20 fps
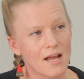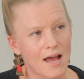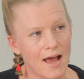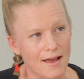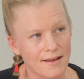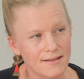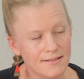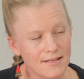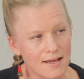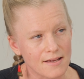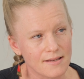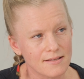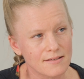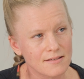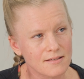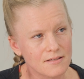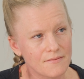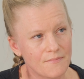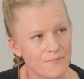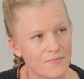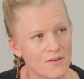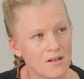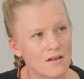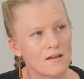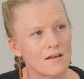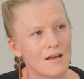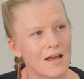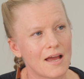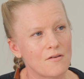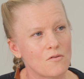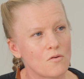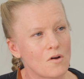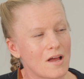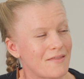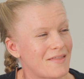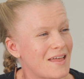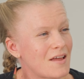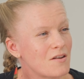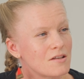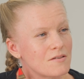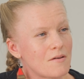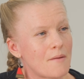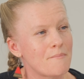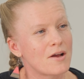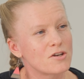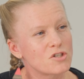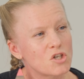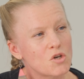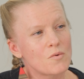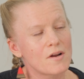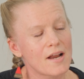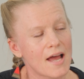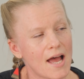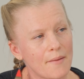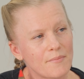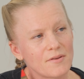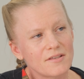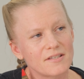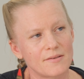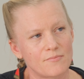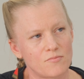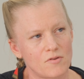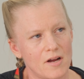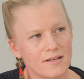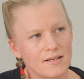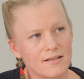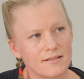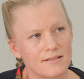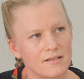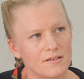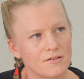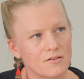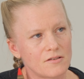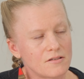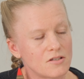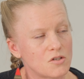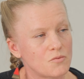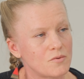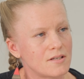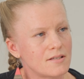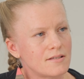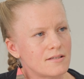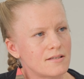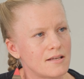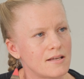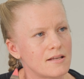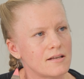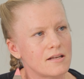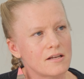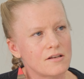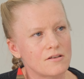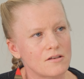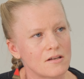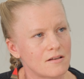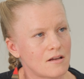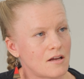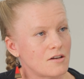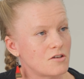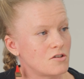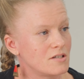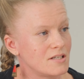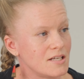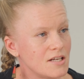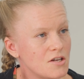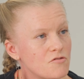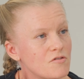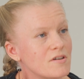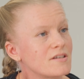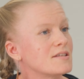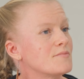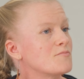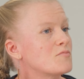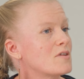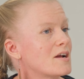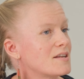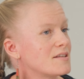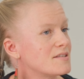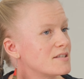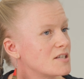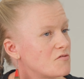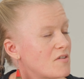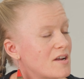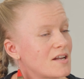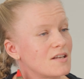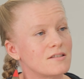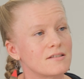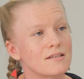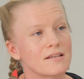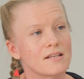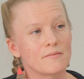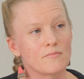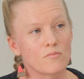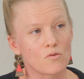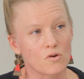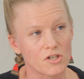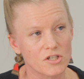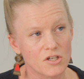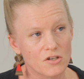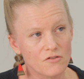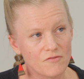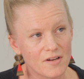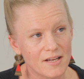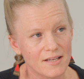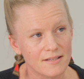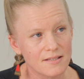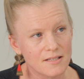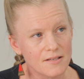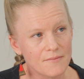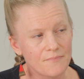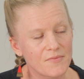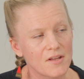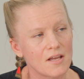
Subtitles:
access, and then measure what happens to pregnancies. Do we see a decrease in pregnancy rates and abortion rates?